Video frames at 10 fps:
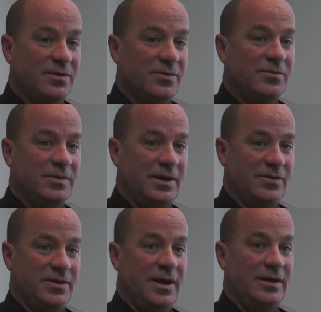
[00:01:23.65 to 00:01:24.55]
someone from the
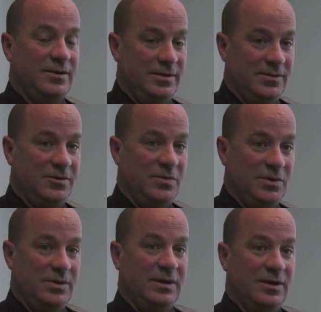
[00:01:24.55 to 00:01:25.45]
outside into this
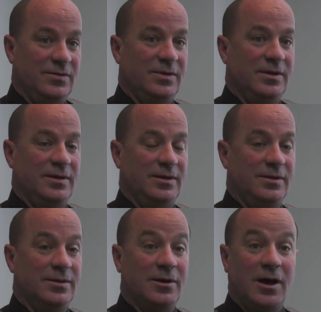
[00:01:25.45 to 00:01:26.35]
community given the,
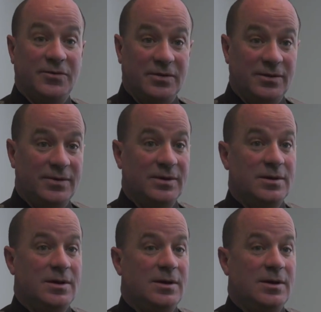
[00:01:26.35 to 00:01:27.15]
the cost of living,